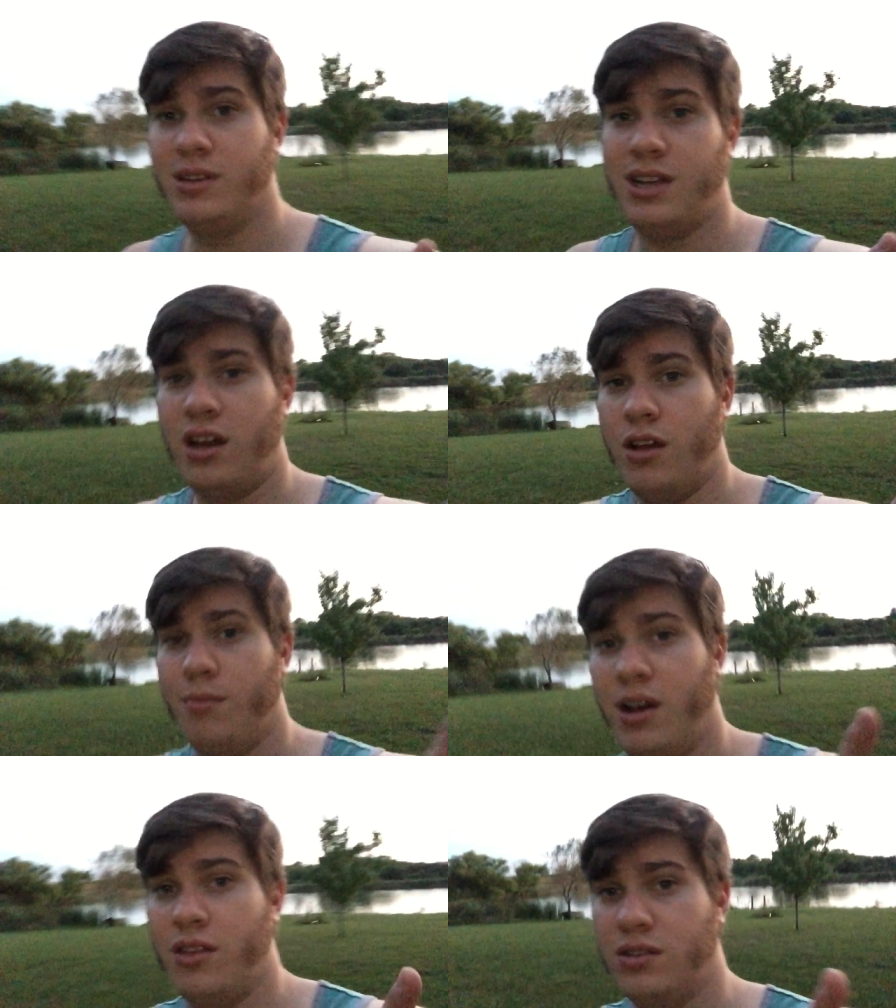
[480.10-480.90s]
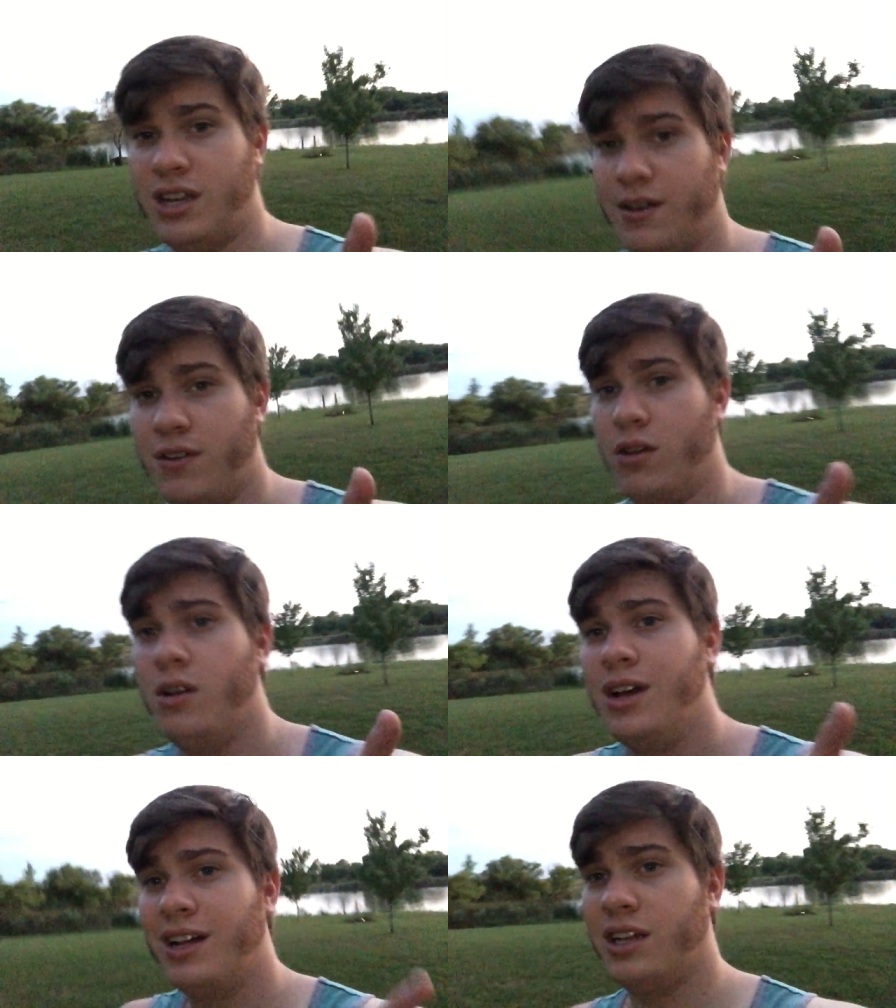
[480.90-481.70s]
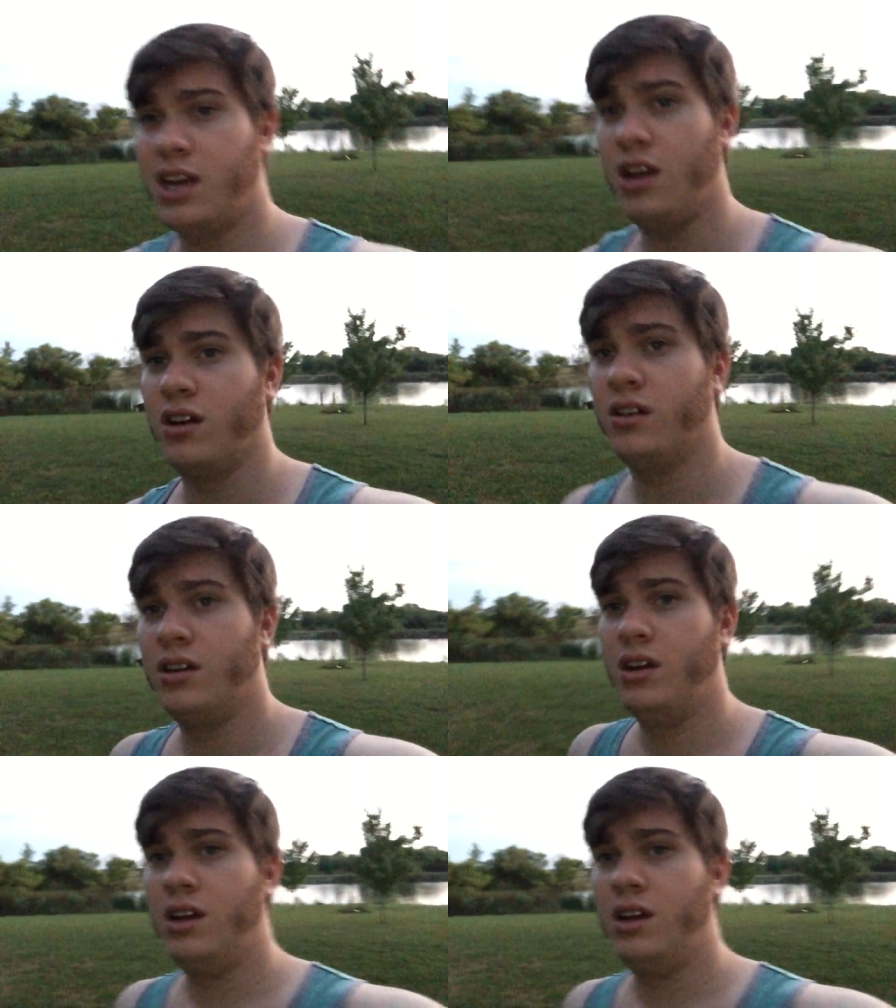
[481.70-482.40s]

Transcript: my Zak, uh, my other Zak video, click here.